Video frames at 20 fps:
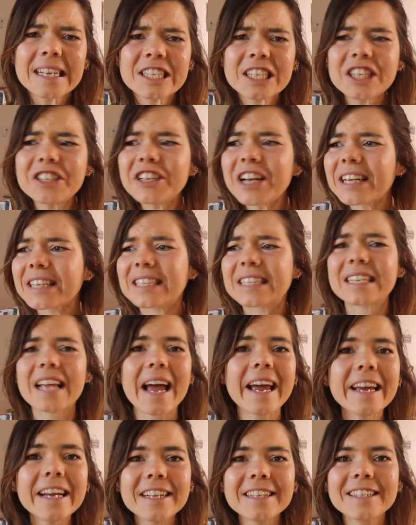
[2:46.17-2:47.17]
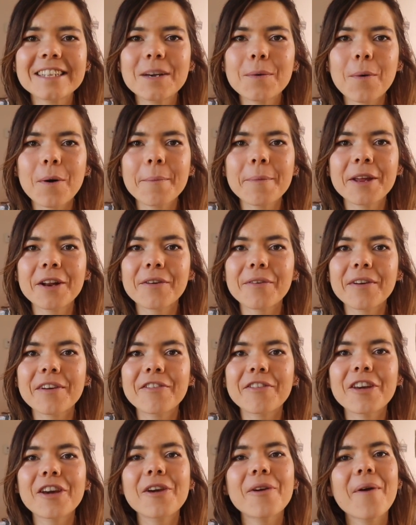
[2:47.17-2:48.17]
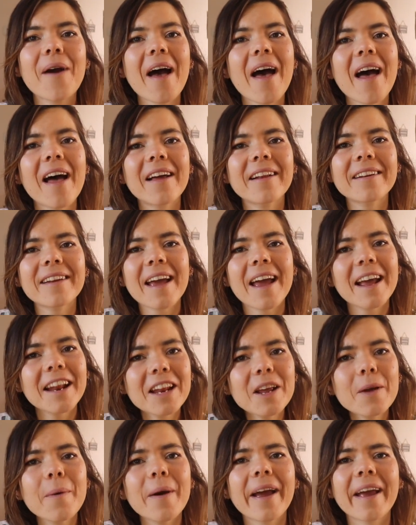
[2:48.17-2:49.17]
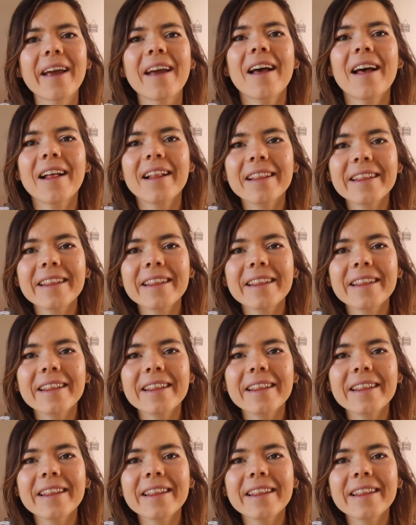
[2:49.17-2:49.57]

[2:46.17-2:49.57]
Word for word: suggest diets you want me to review, and anyway,